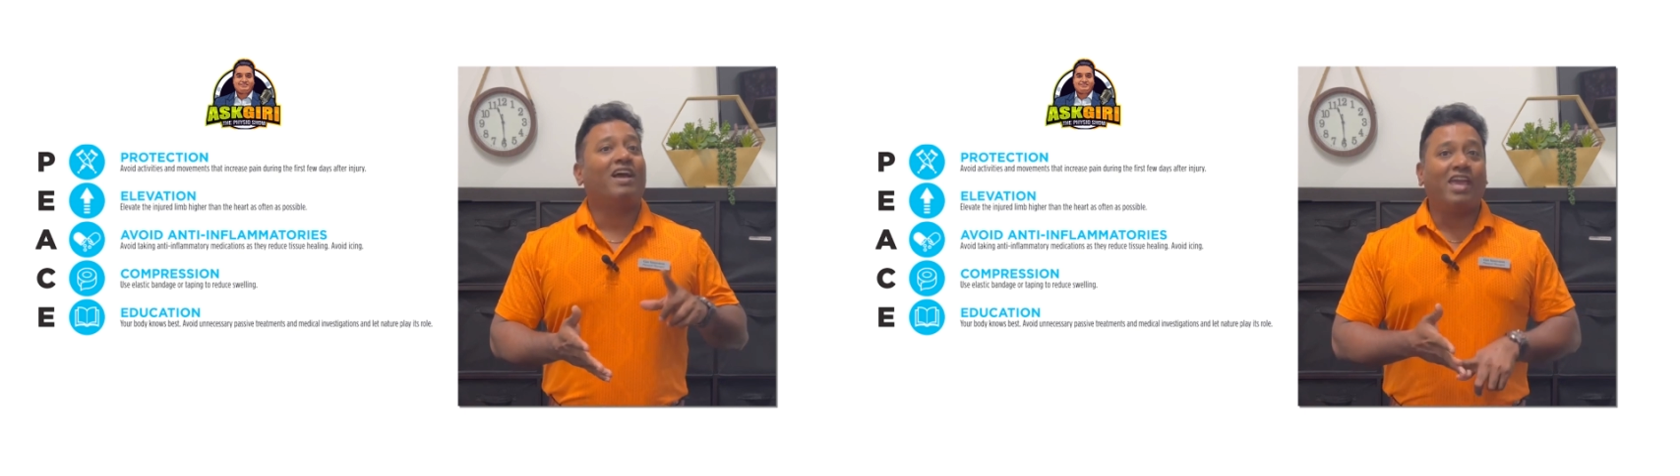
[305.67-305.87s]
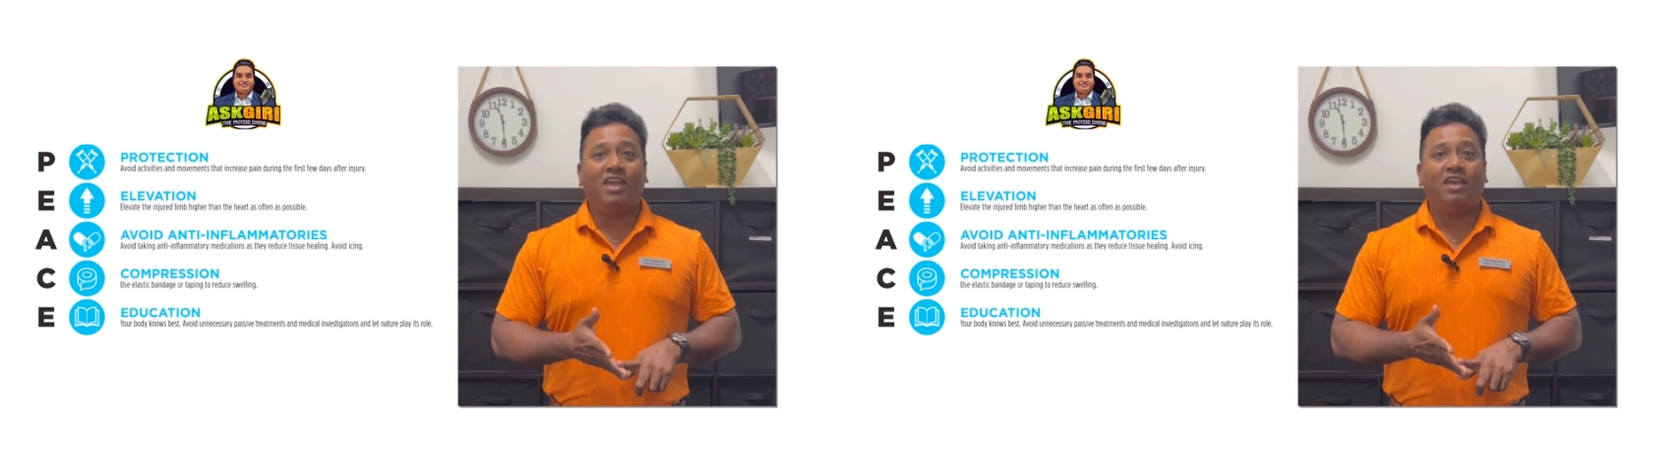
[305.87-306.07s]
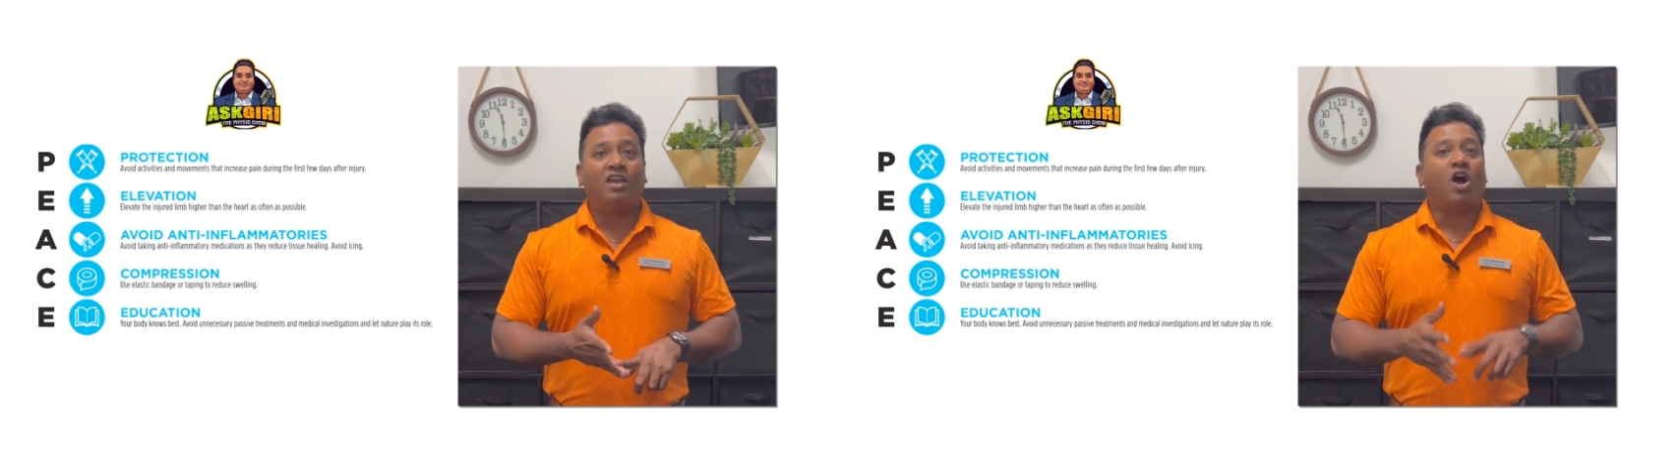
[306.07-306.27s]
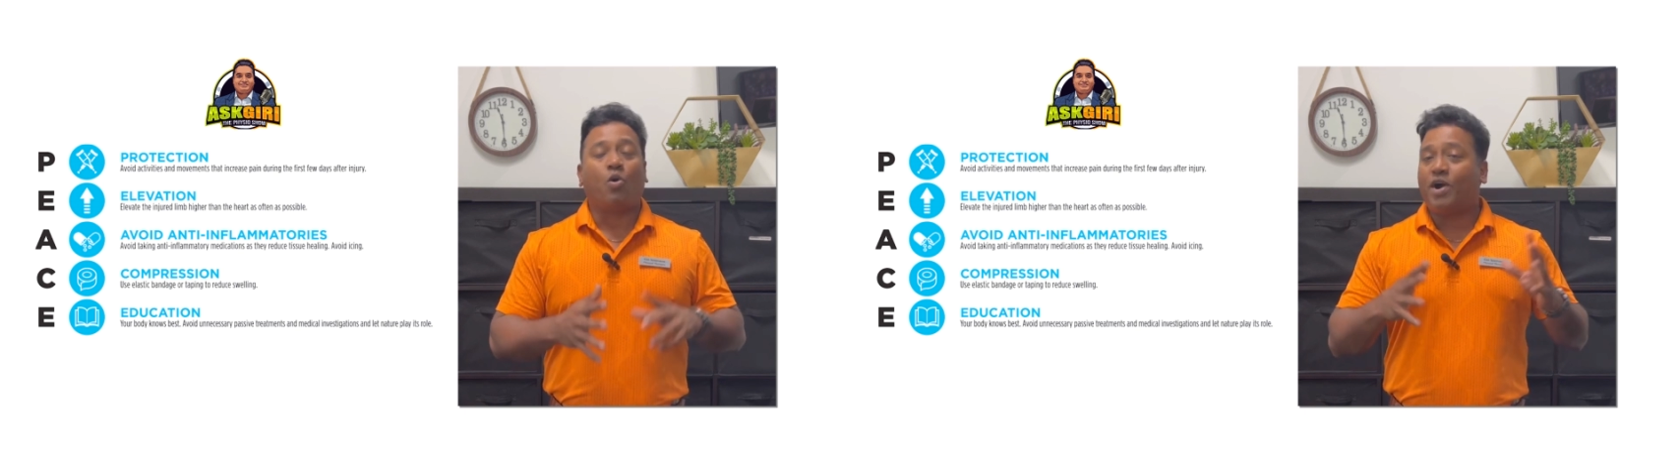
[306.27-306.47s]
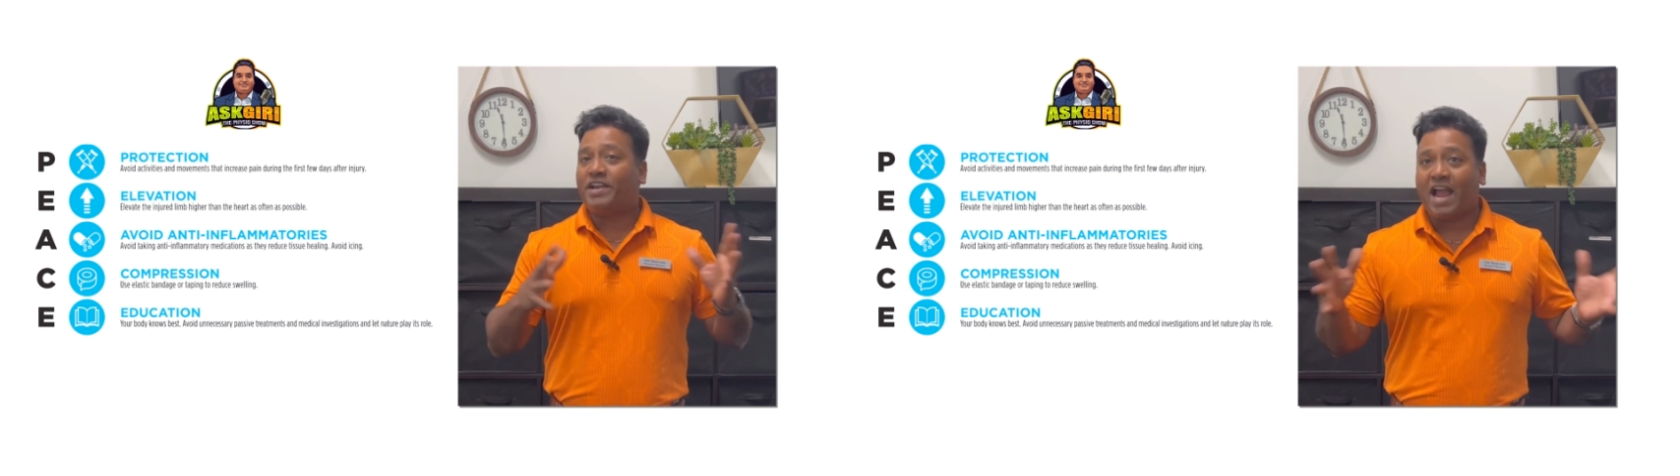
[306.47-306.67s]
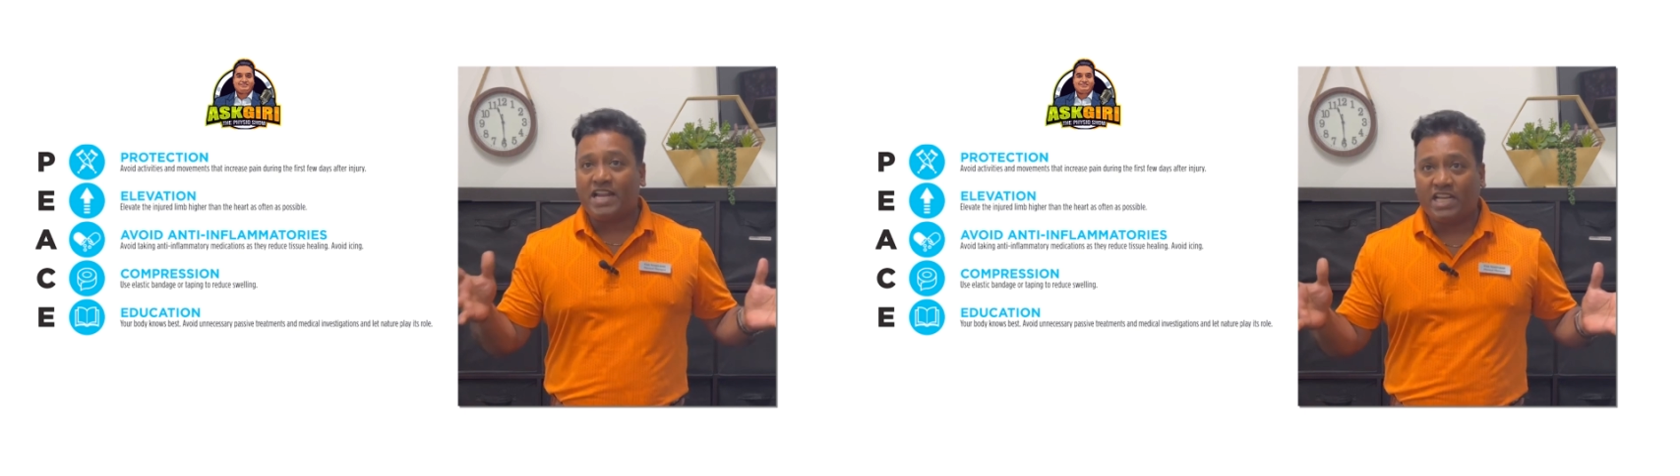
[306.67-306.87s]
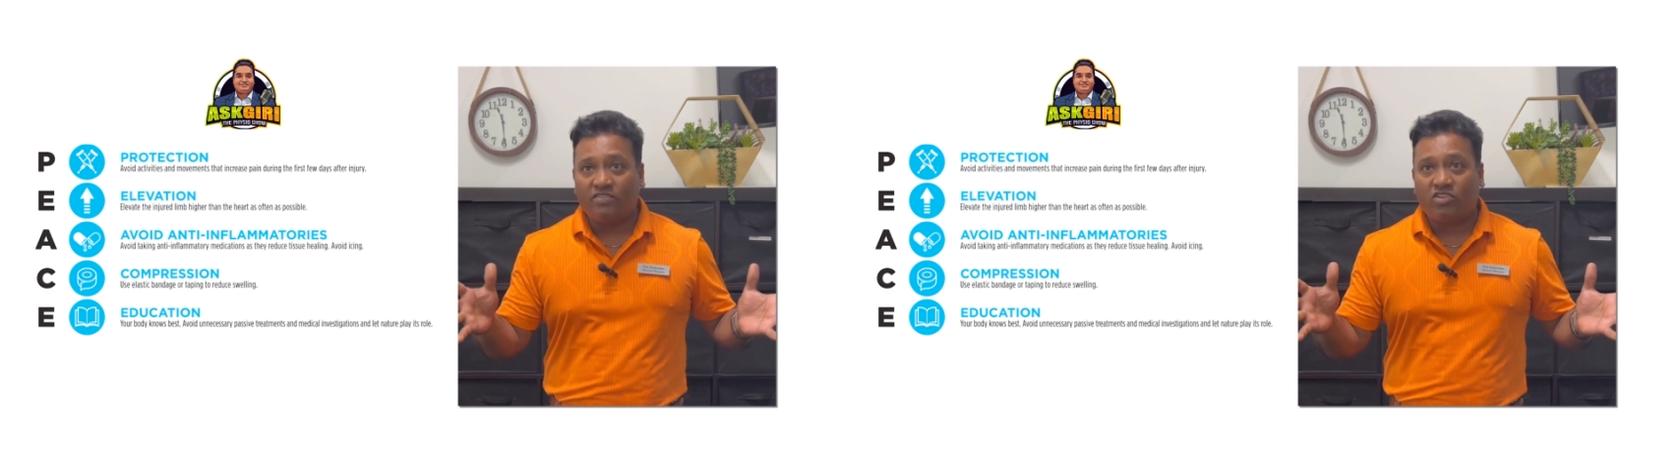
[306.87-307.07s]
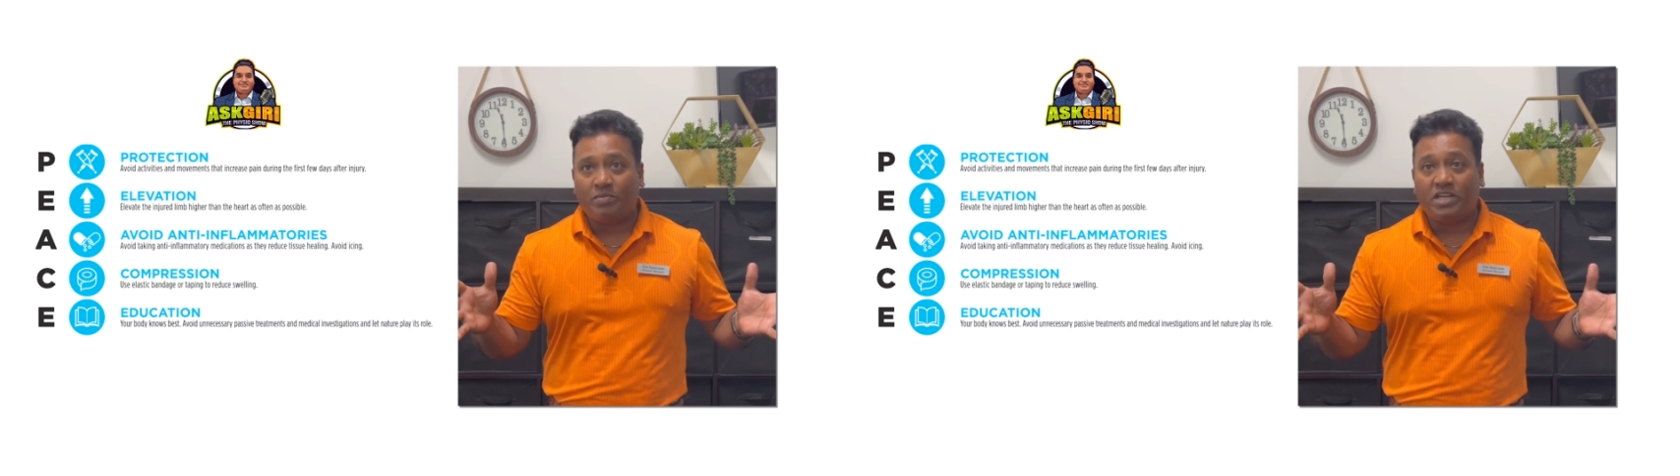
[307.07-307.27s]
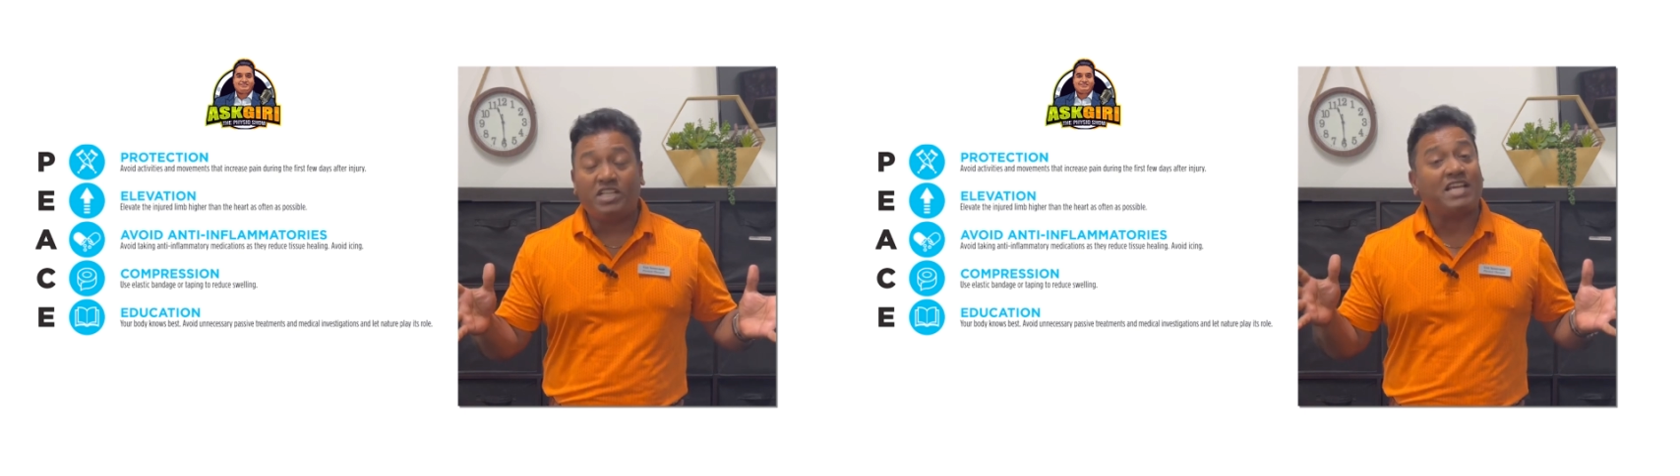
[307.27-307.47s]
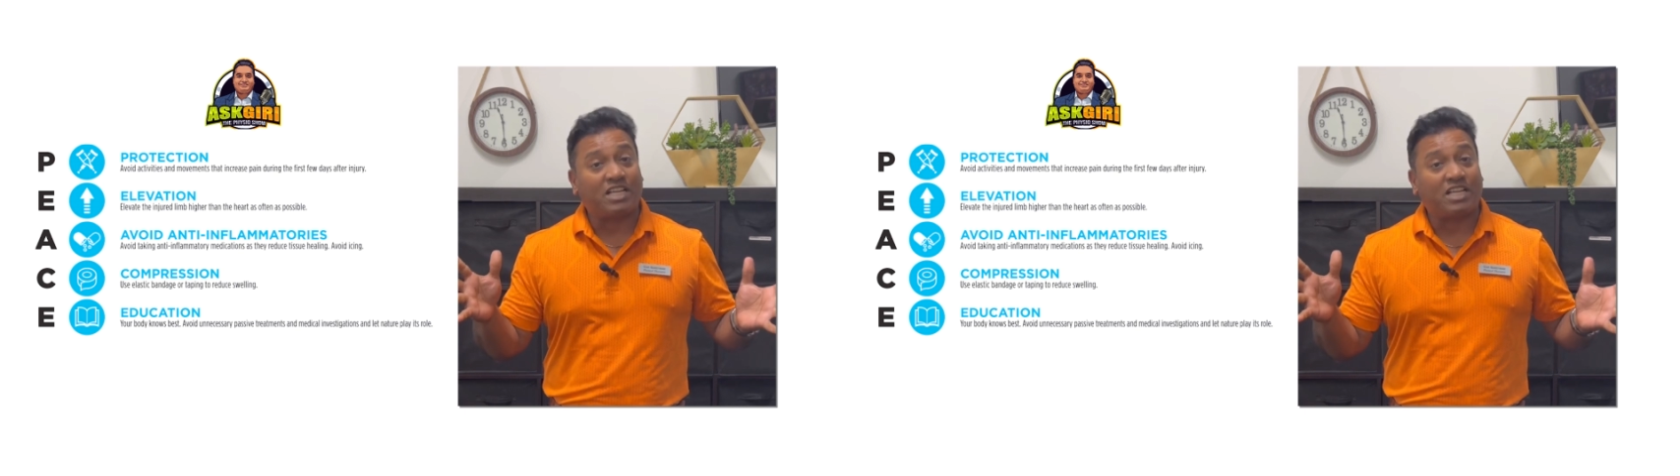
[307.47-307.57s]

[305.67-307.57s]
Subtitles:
A, avoid anti-inflammatories